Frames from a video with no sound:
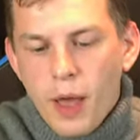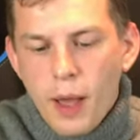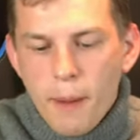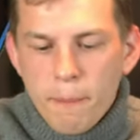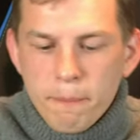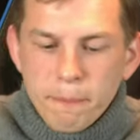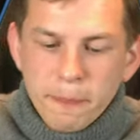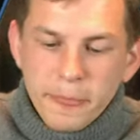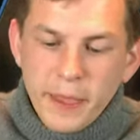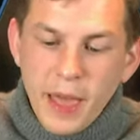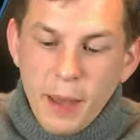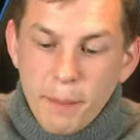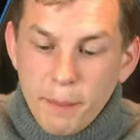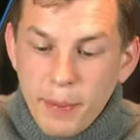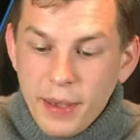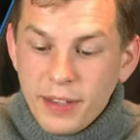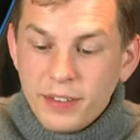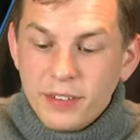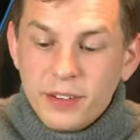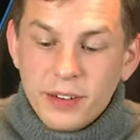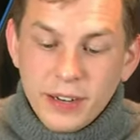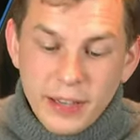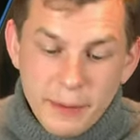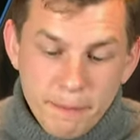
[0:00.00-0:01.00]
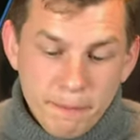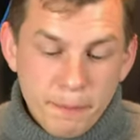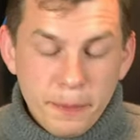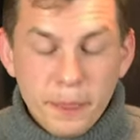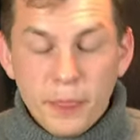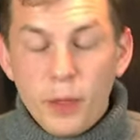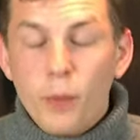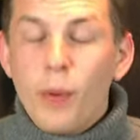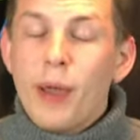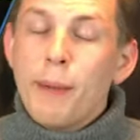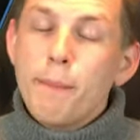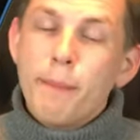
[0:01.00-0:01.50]
Um, and basically,
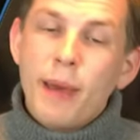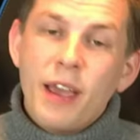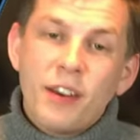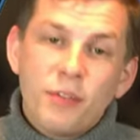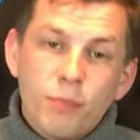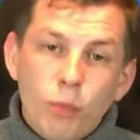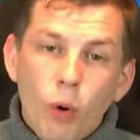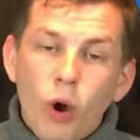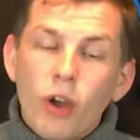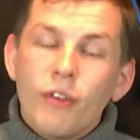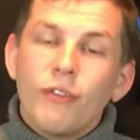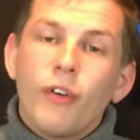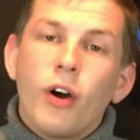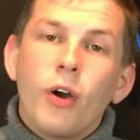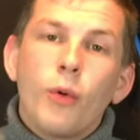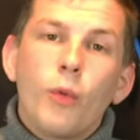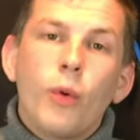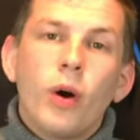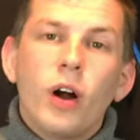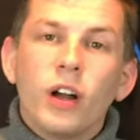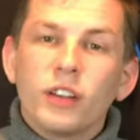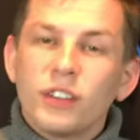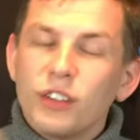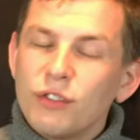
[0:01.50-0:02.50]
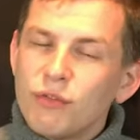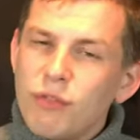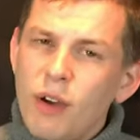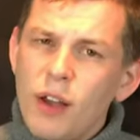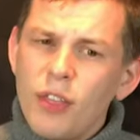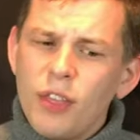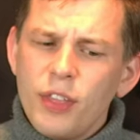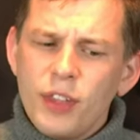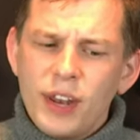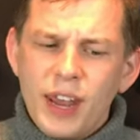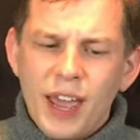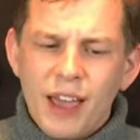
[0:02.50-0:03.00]
the way mesh Wi-Fi works is
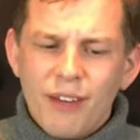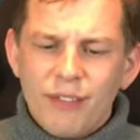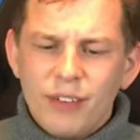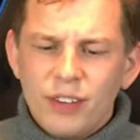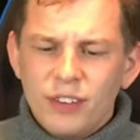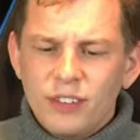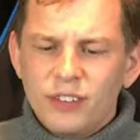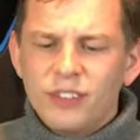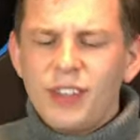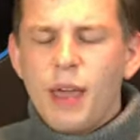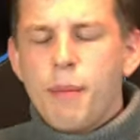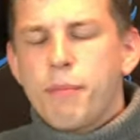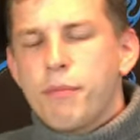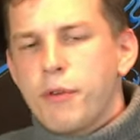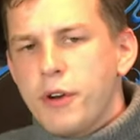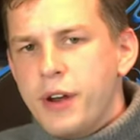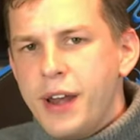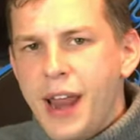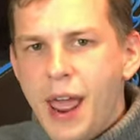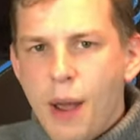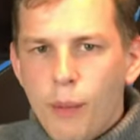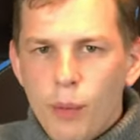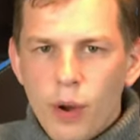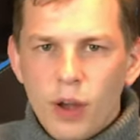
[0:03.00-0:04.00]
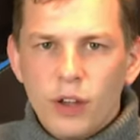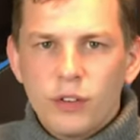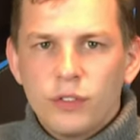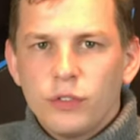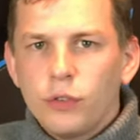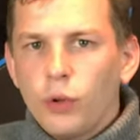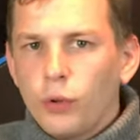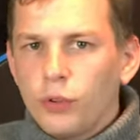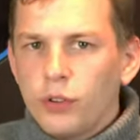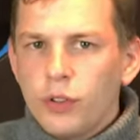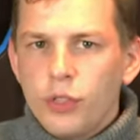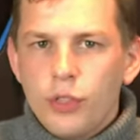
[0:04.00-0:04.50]
rather than having separate
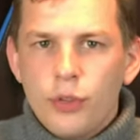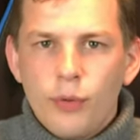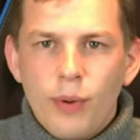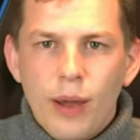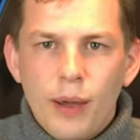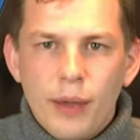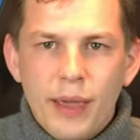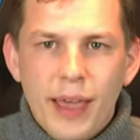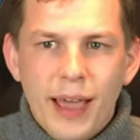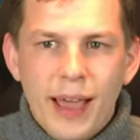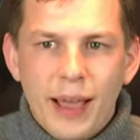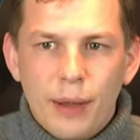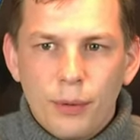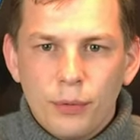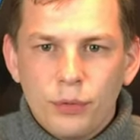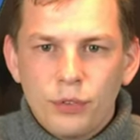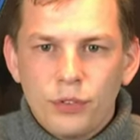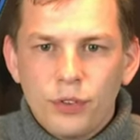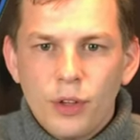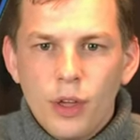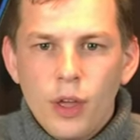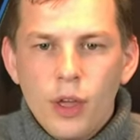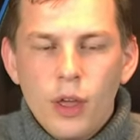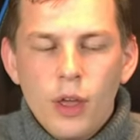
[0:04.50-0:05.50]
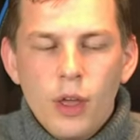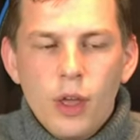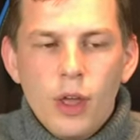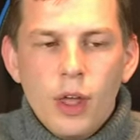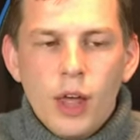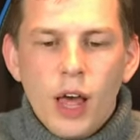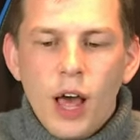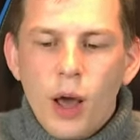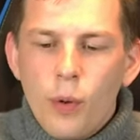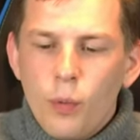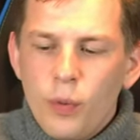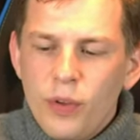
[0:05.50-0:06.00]
networks dotted throughout your house,
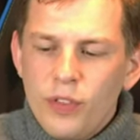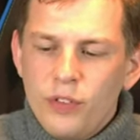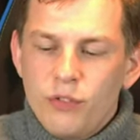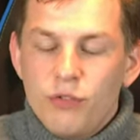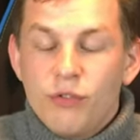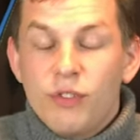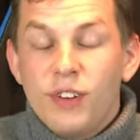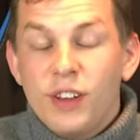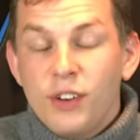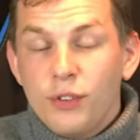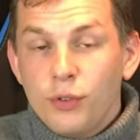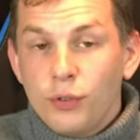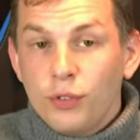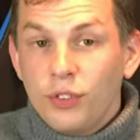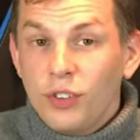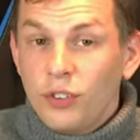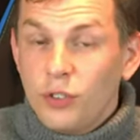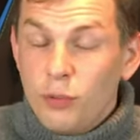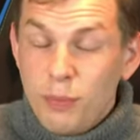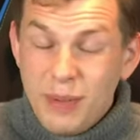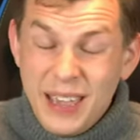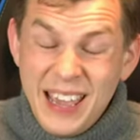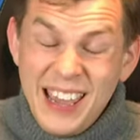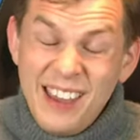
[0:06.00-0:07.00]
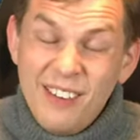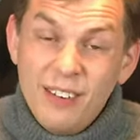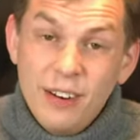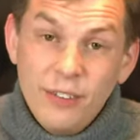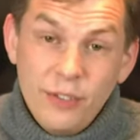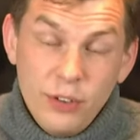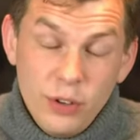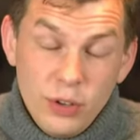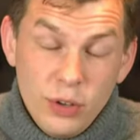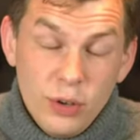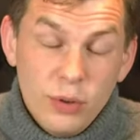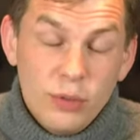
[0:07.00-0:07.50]
uh, with a traditional system, even
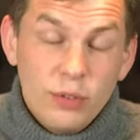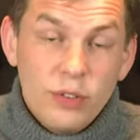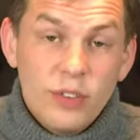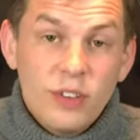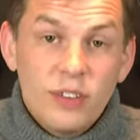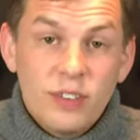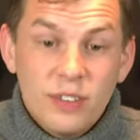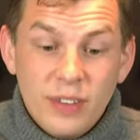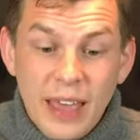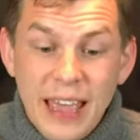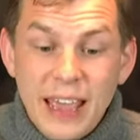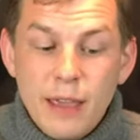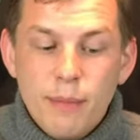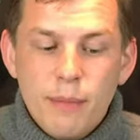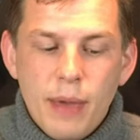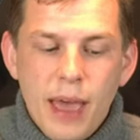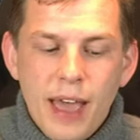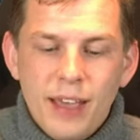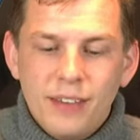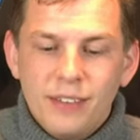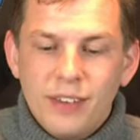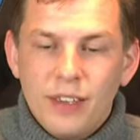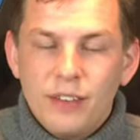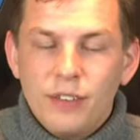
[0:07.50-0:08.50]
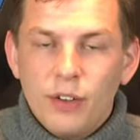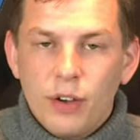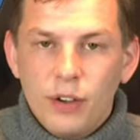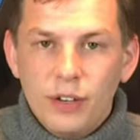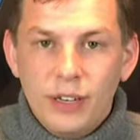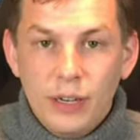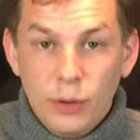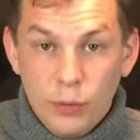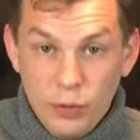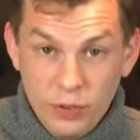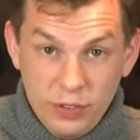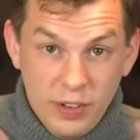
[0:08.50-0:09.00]
if you use the same
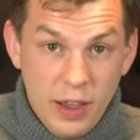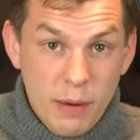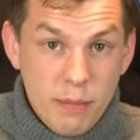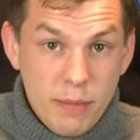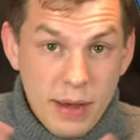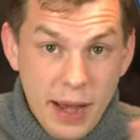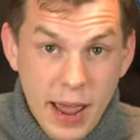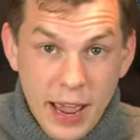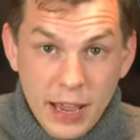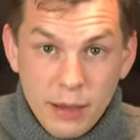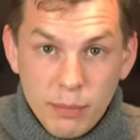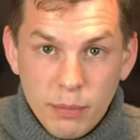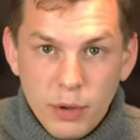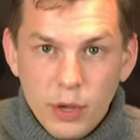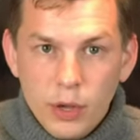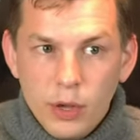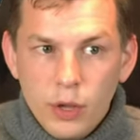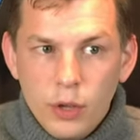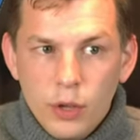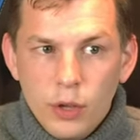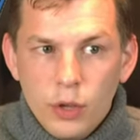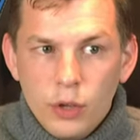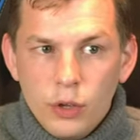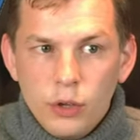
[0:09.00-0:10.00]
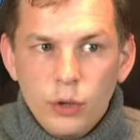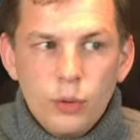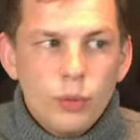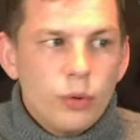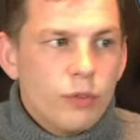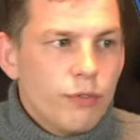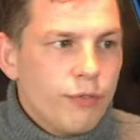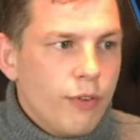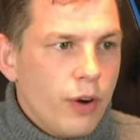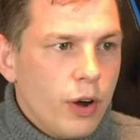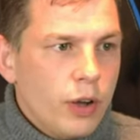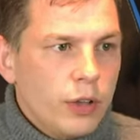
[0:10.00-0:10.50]
SSID or the same name, you
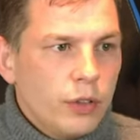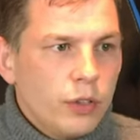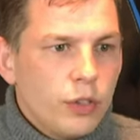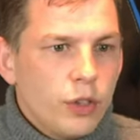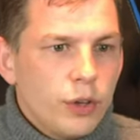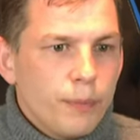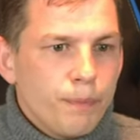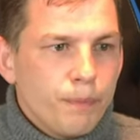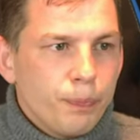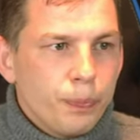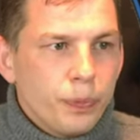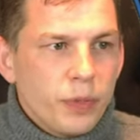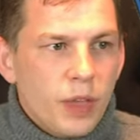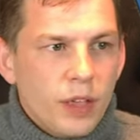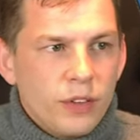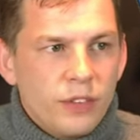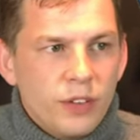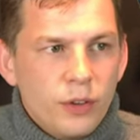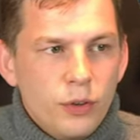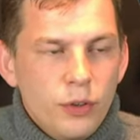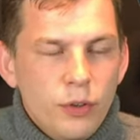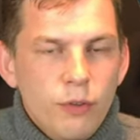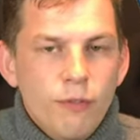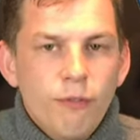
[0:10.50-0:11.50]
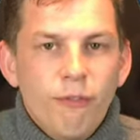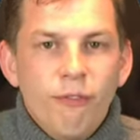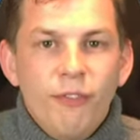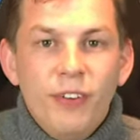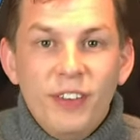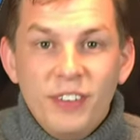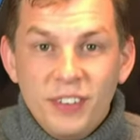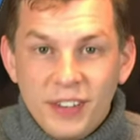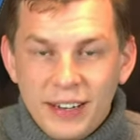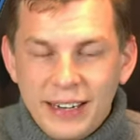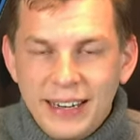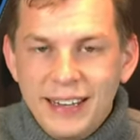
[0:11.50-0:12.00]
would find that until you
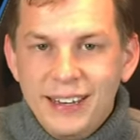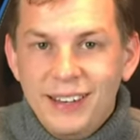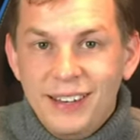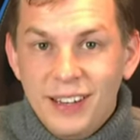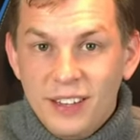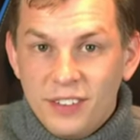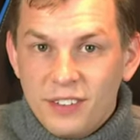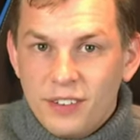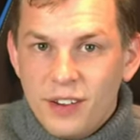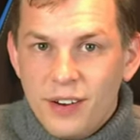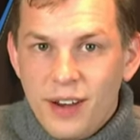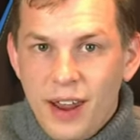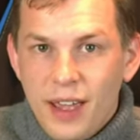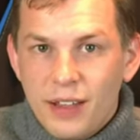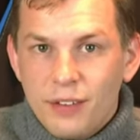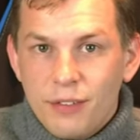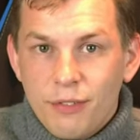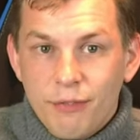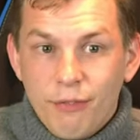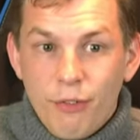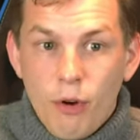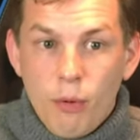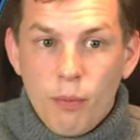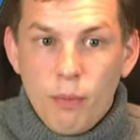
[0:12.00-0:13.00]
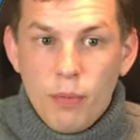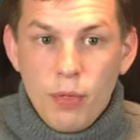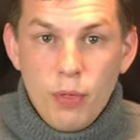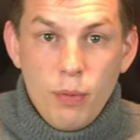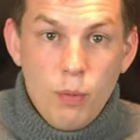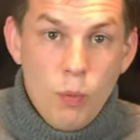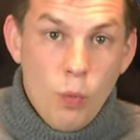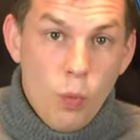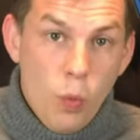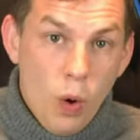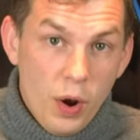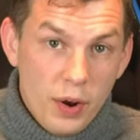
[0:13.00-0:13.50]
physically disconnect from
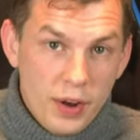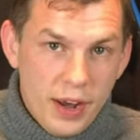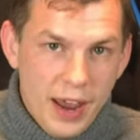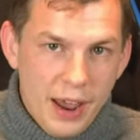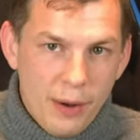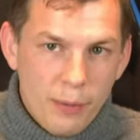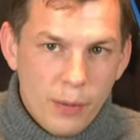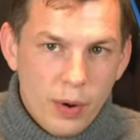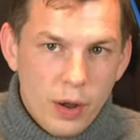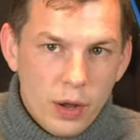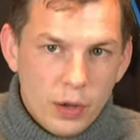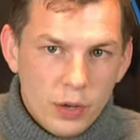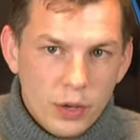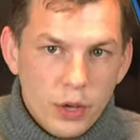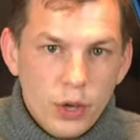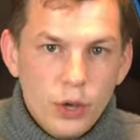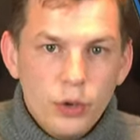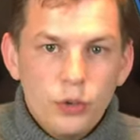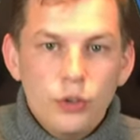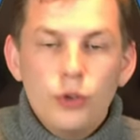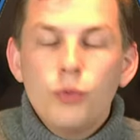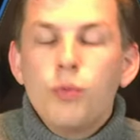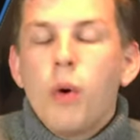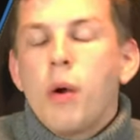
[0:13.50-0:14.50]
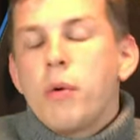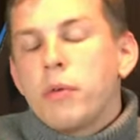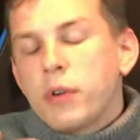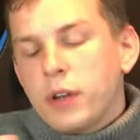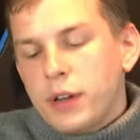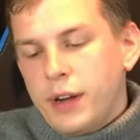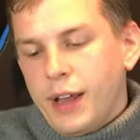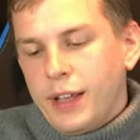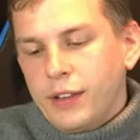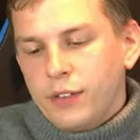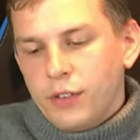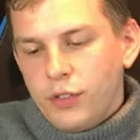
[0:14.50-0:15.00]
one network, you
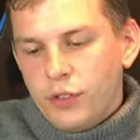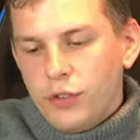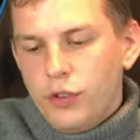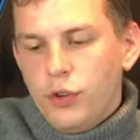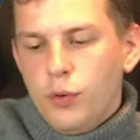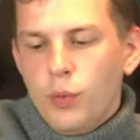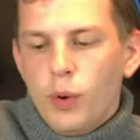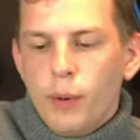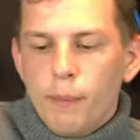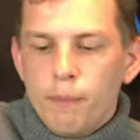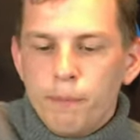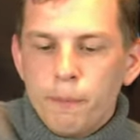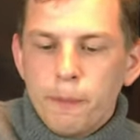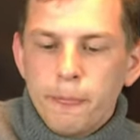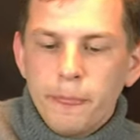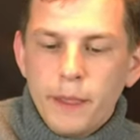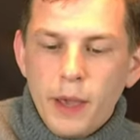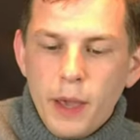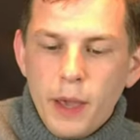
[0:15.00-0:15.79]
won't connect to the new one.